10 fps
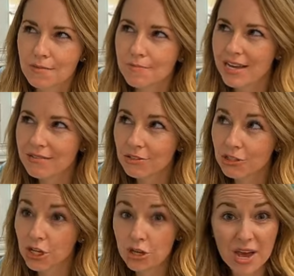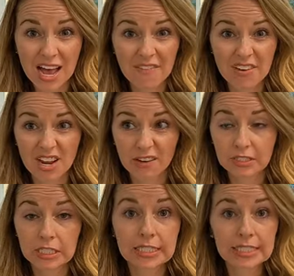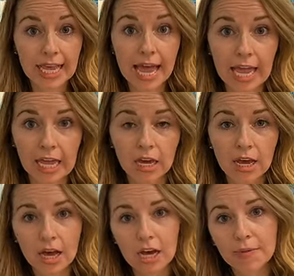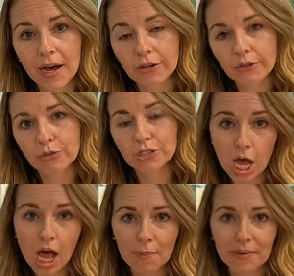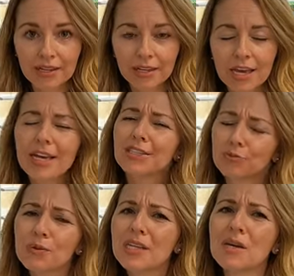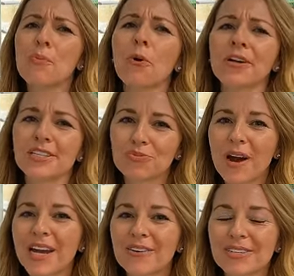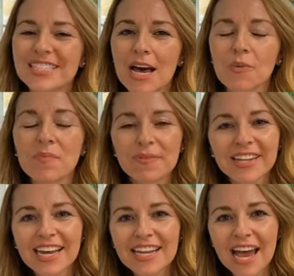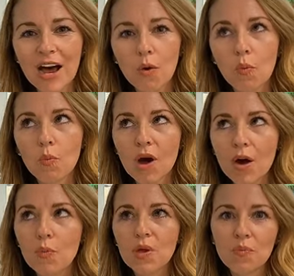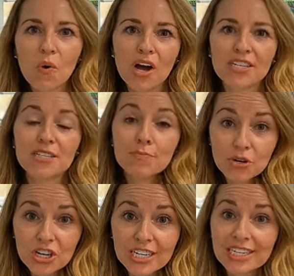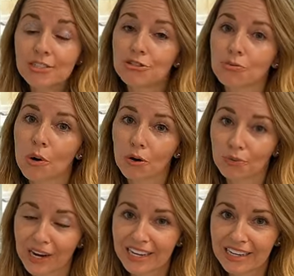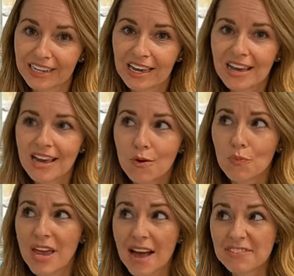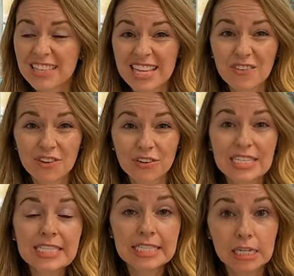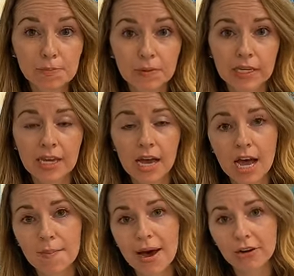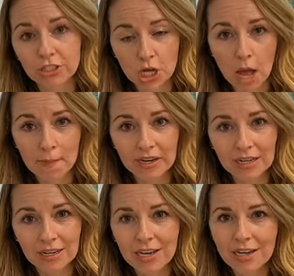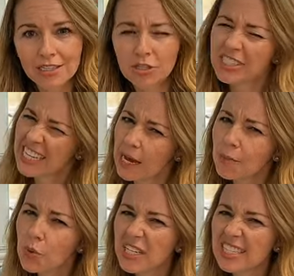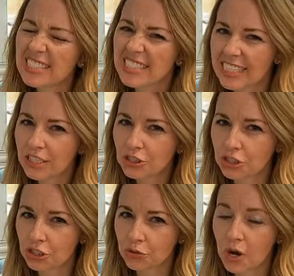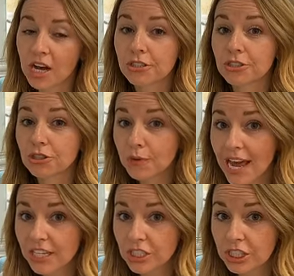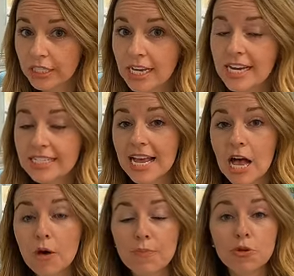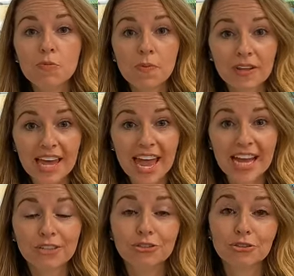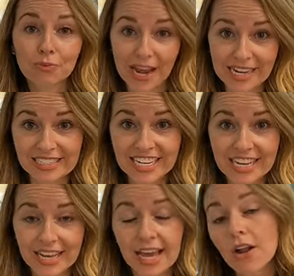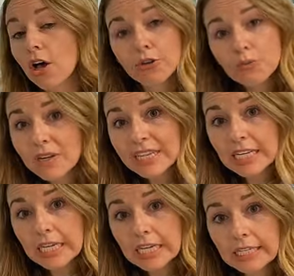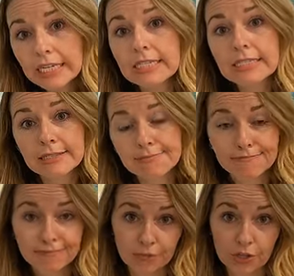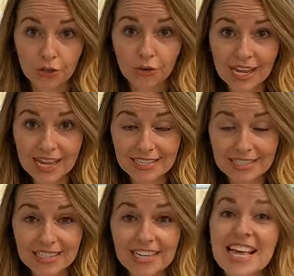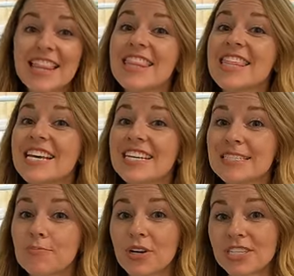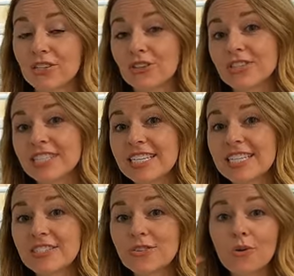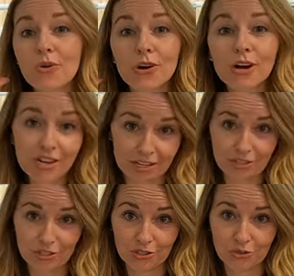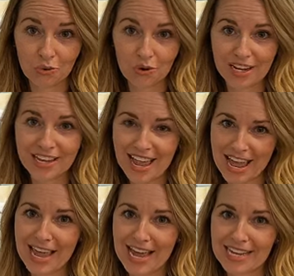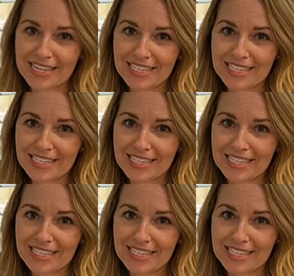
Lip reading: But do you have enough to say about your topic? It's really important as writers that we plan out what we want to put into our writing. We have to think very deeply about our topic. So today I'm going to teach you a strategy to help you plan to write. And all you really need is your hand. This, boys and girls, is your story hand.